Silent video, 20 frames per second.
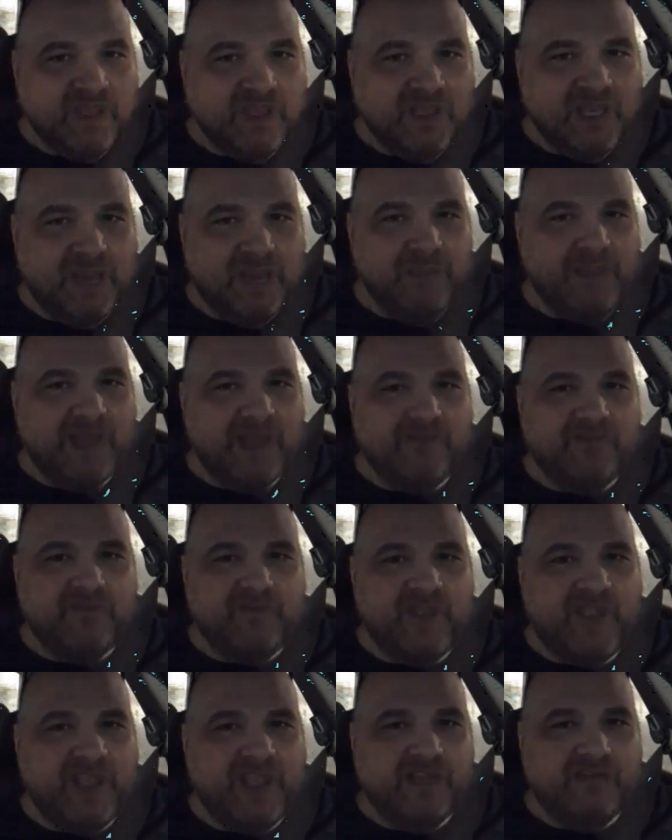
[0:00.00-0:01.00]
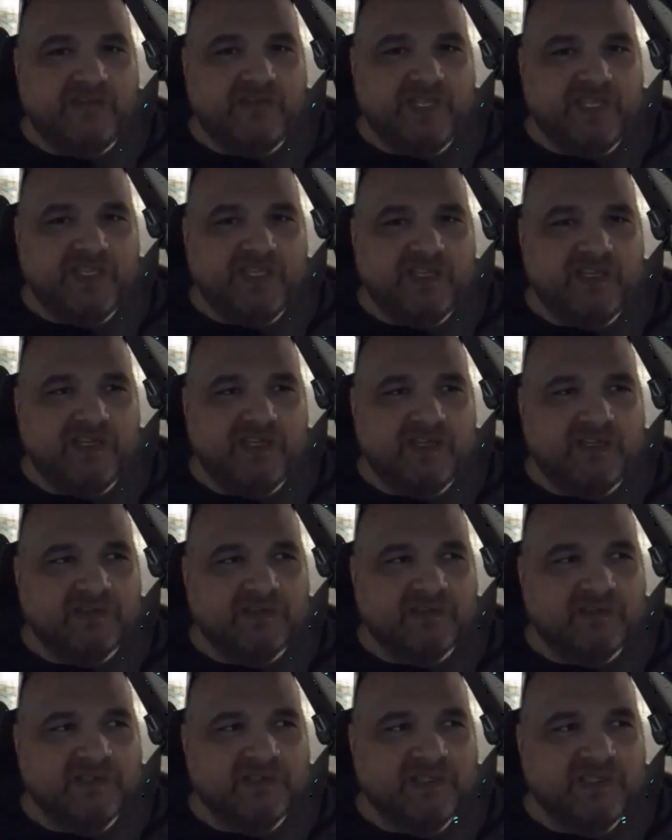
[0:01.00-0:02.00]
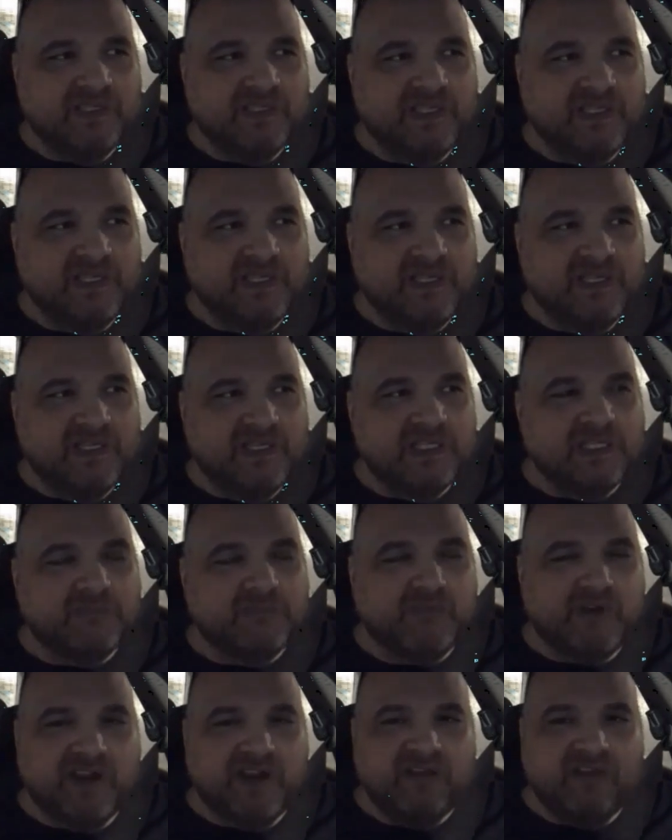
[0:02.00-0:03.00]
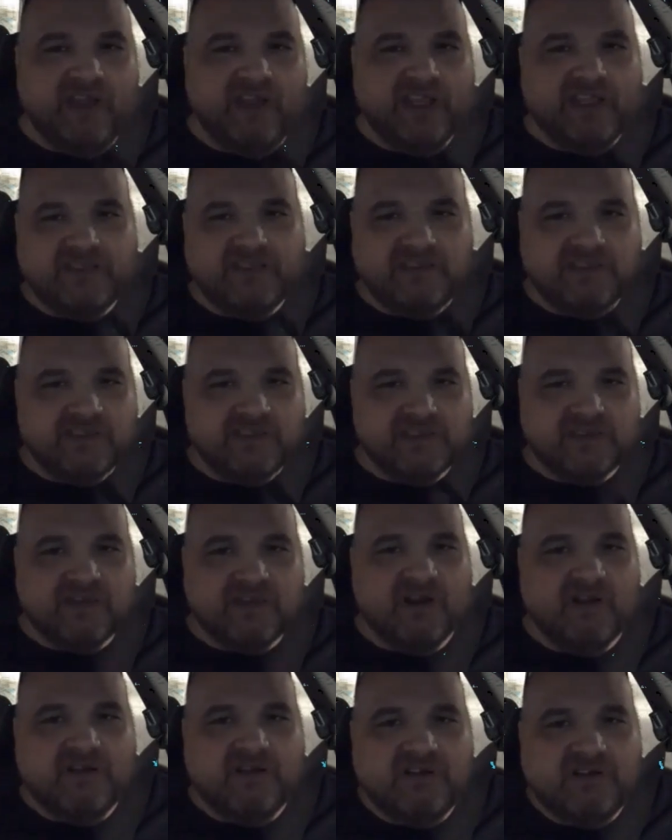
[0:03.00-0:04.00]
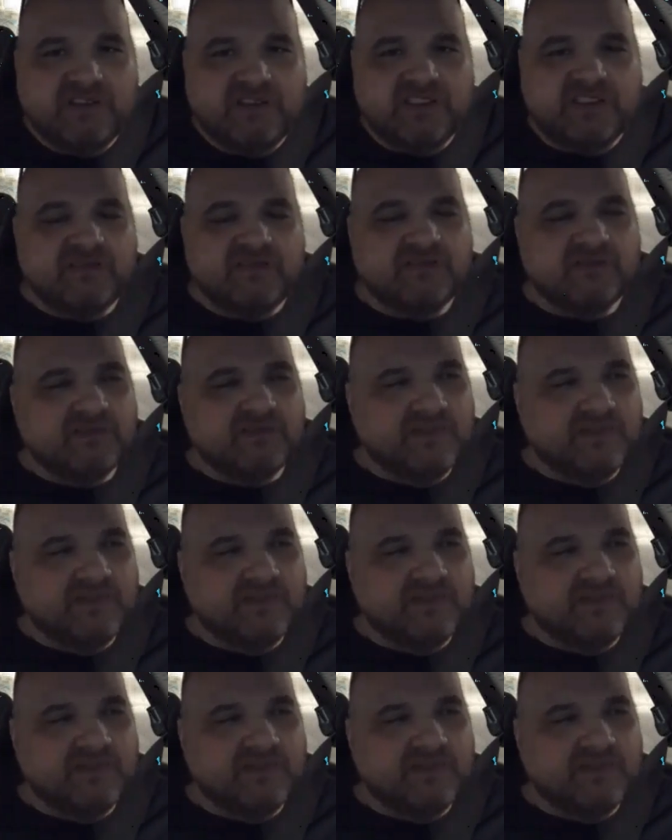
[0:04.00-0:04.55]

I'm not a fan of the uh, the bright lights, colors, and but